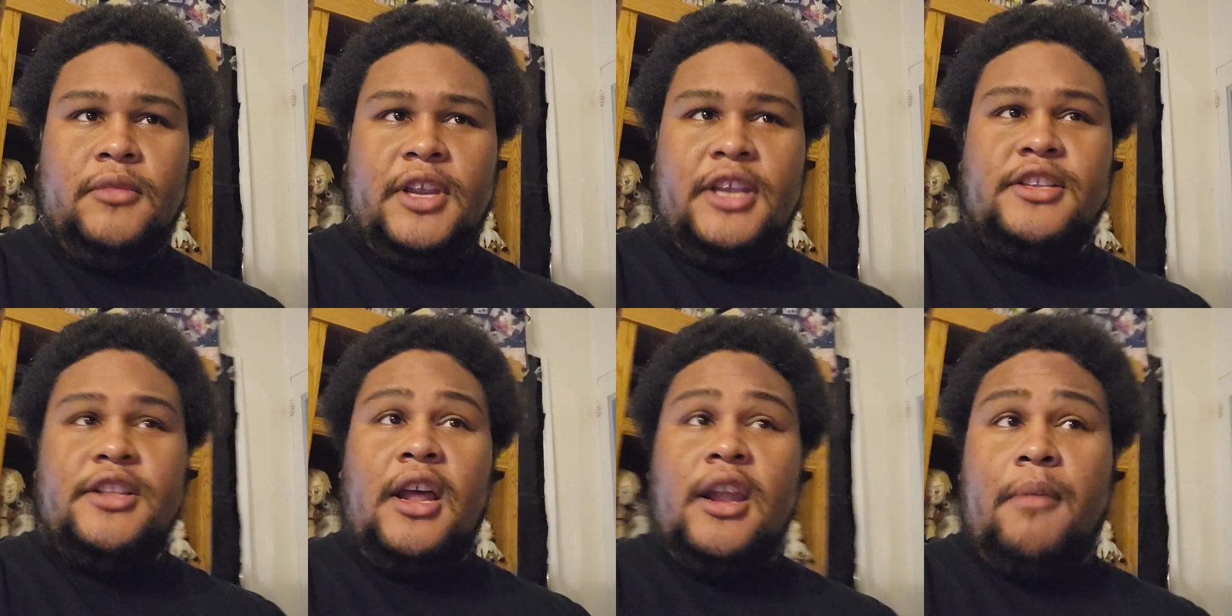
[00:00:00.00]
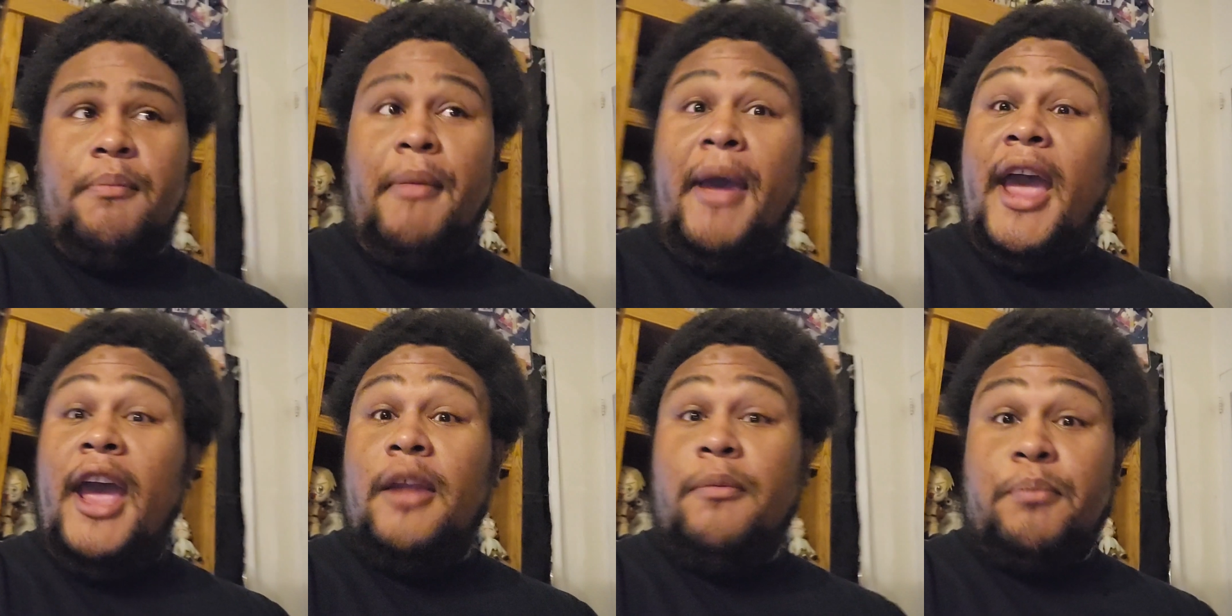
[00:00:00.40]
He's not a
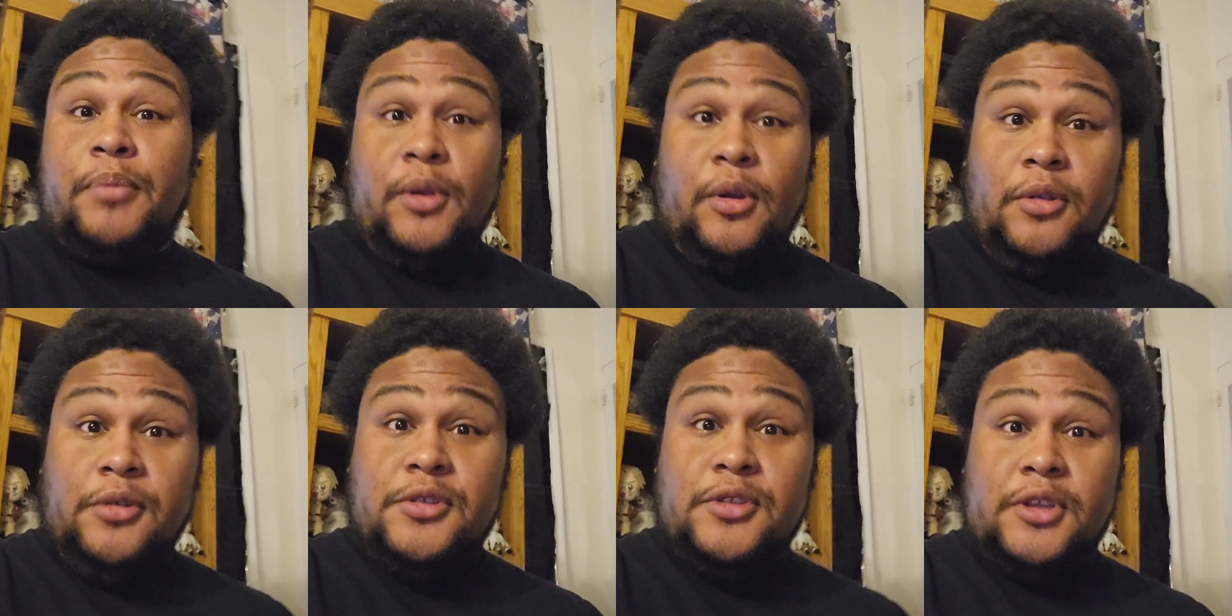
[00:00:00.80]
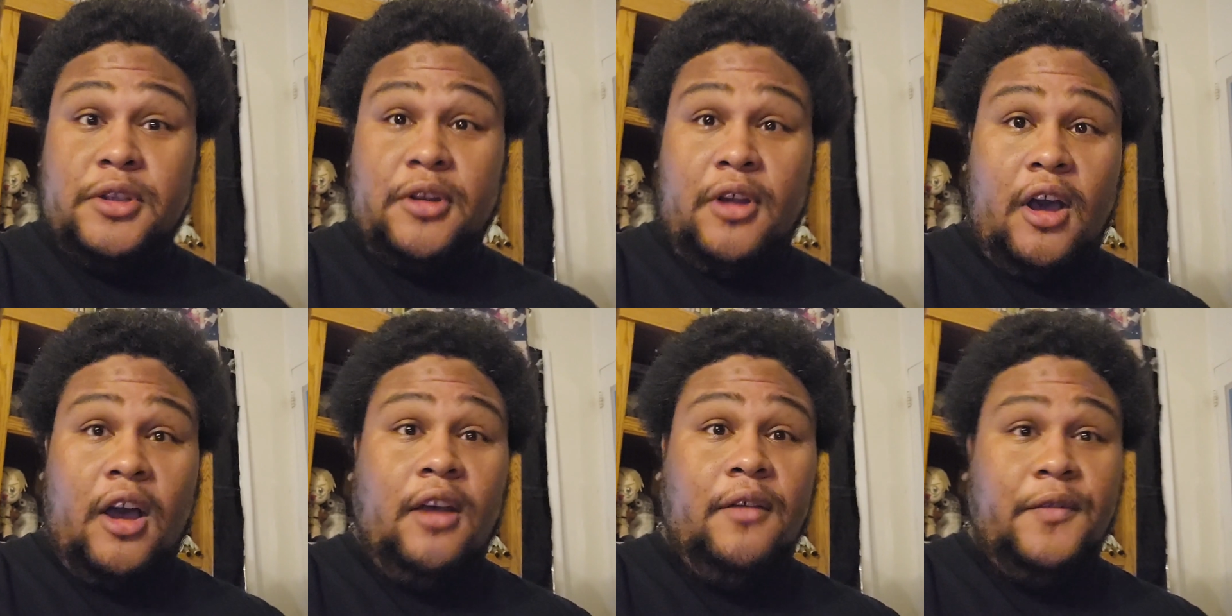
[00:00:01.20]
bad
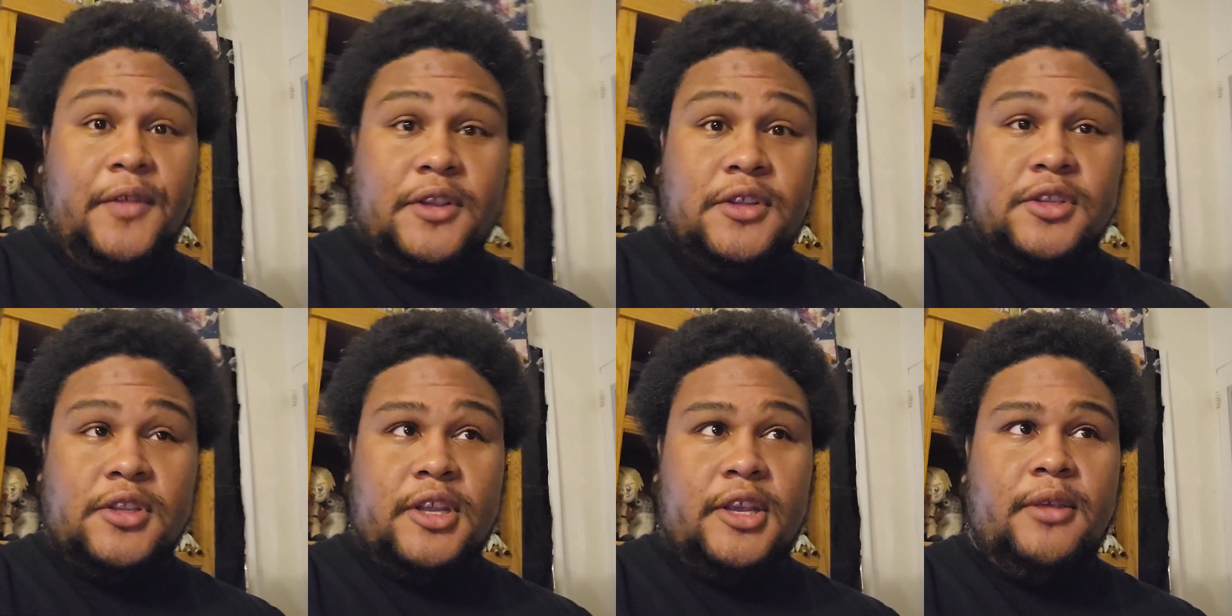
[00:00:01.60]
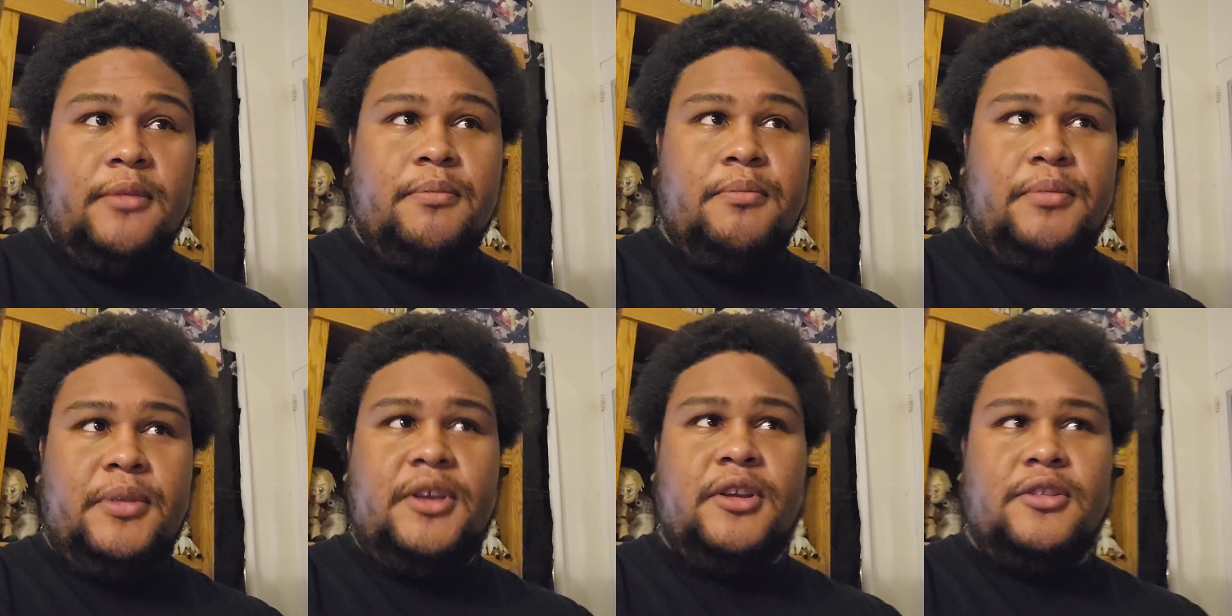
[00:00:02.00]
person, obviously,
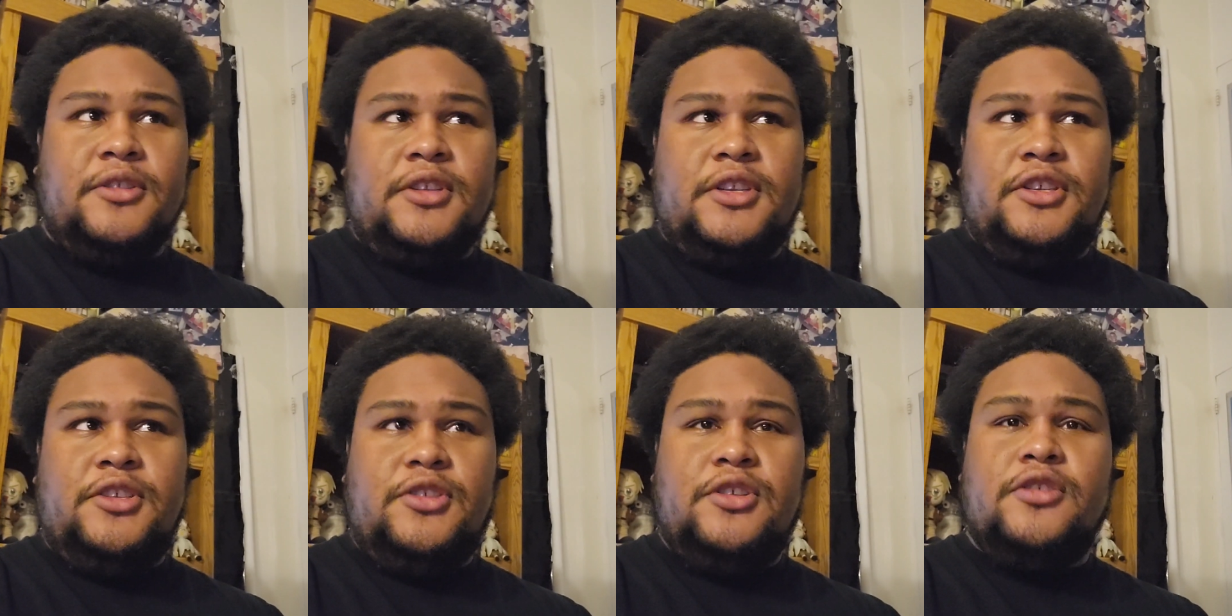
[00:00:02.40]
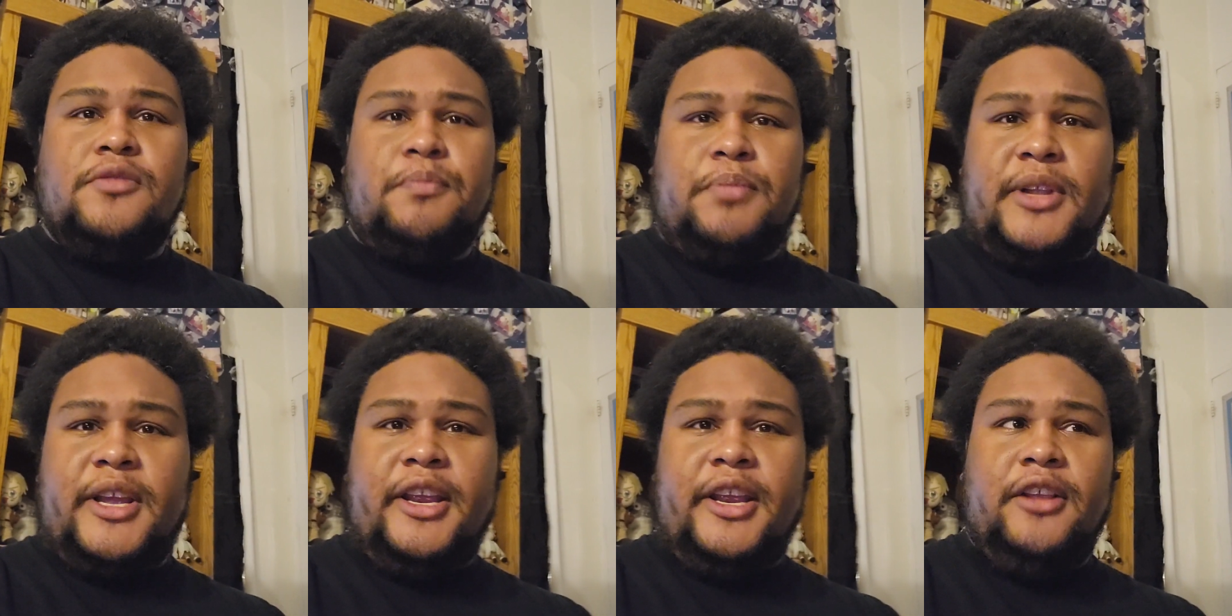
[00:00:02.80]
because he's
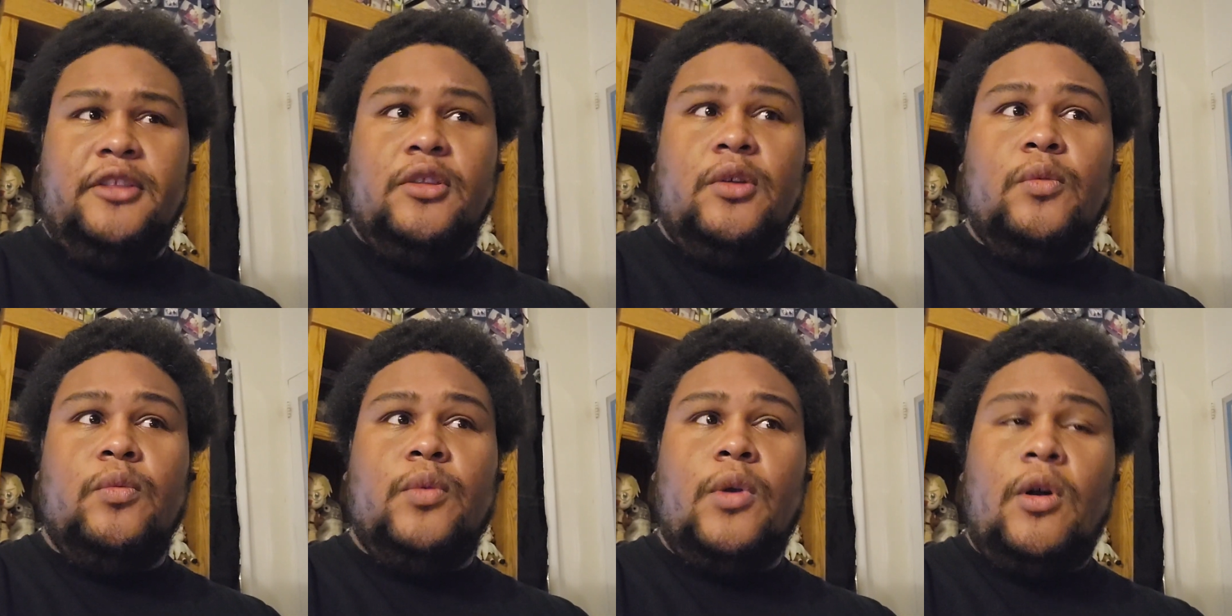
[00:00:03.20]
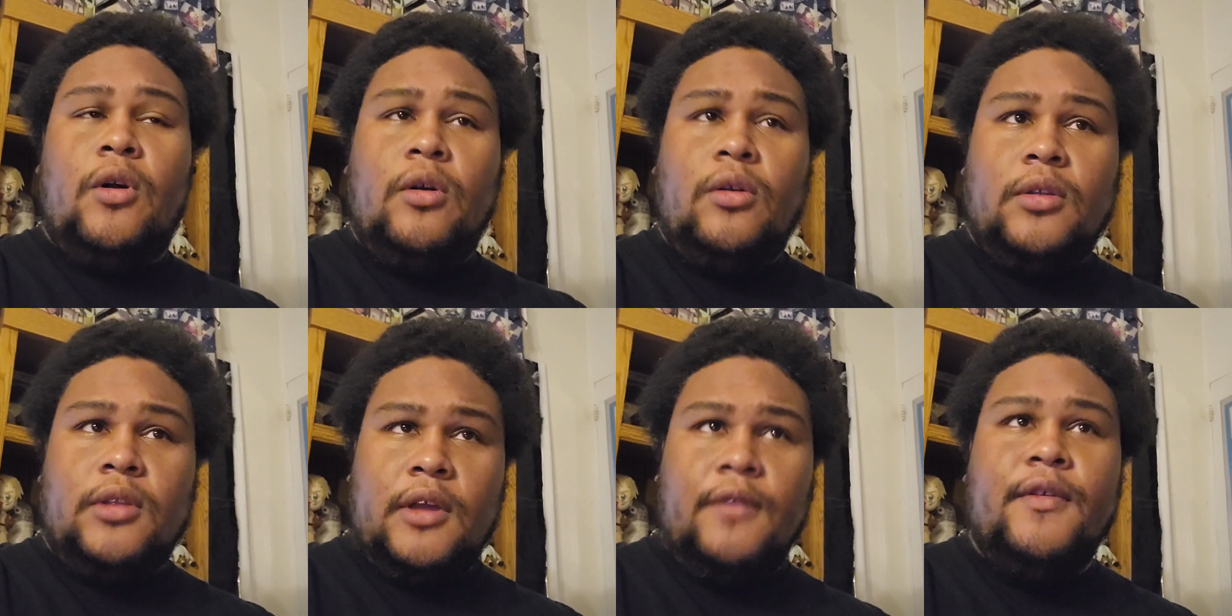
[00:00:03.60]
just playing the
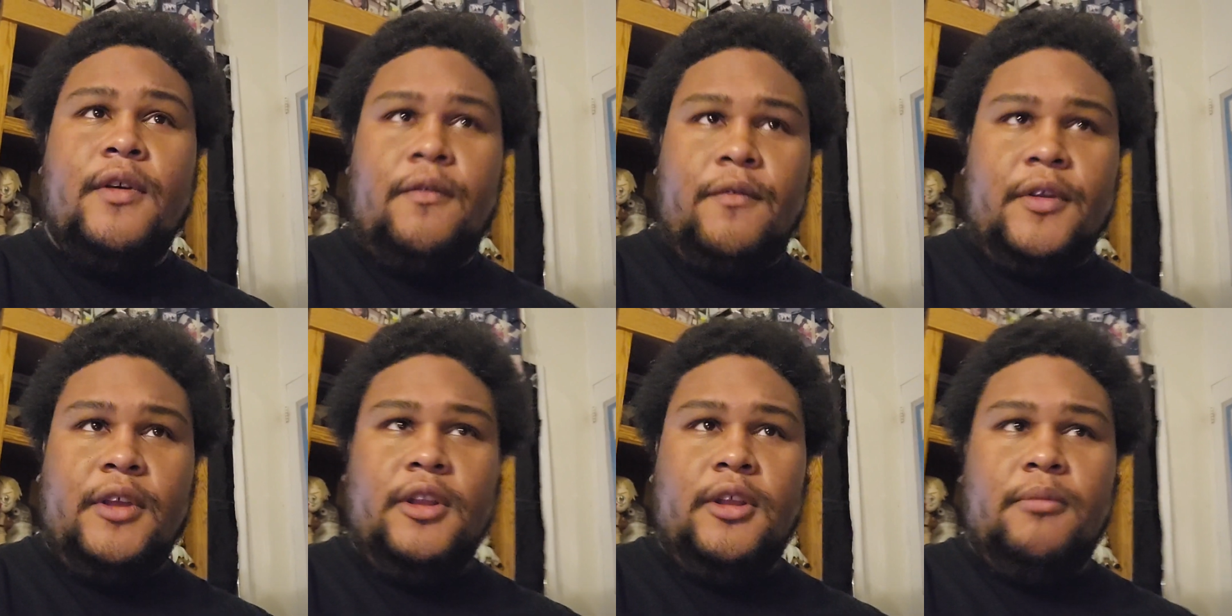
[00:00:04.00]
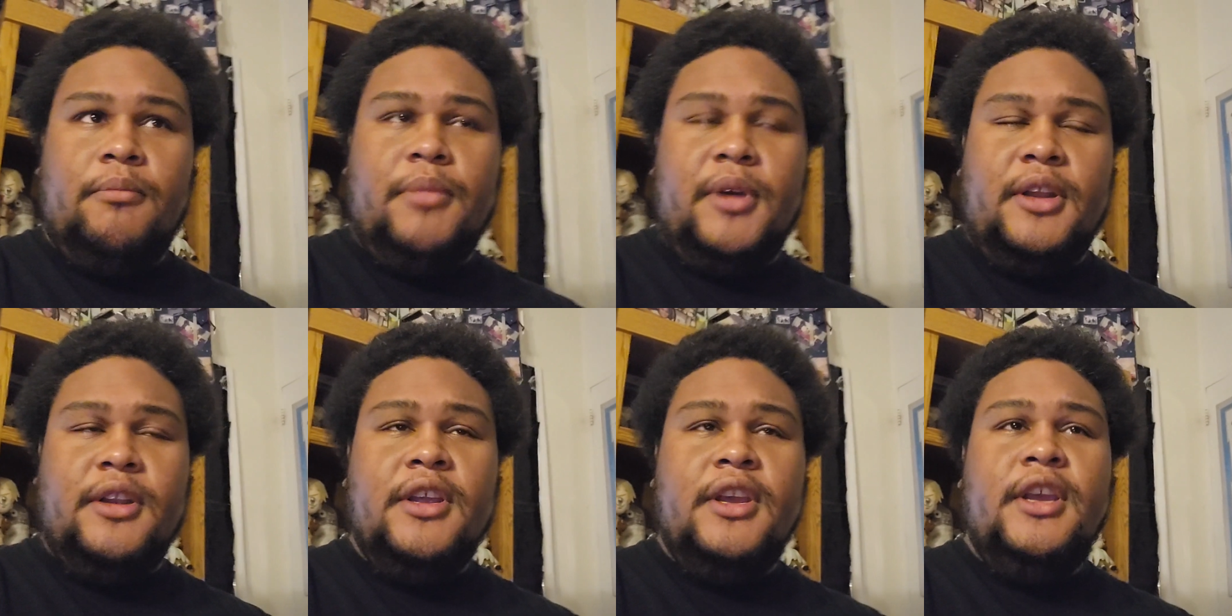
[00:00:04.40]
role of a villain,
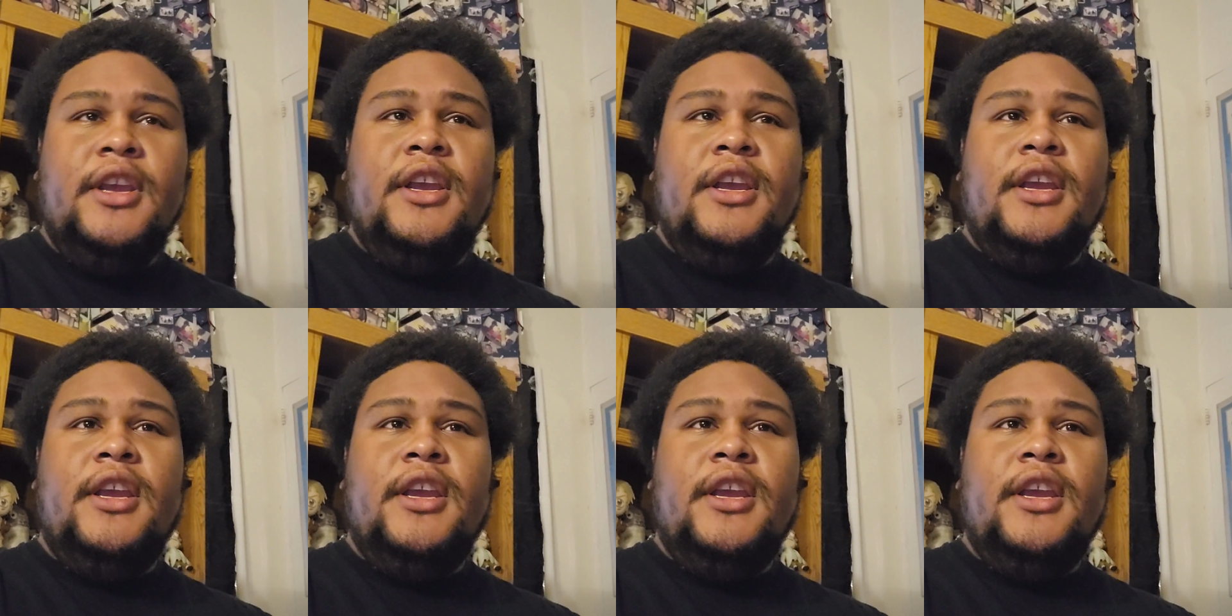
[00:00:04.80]
but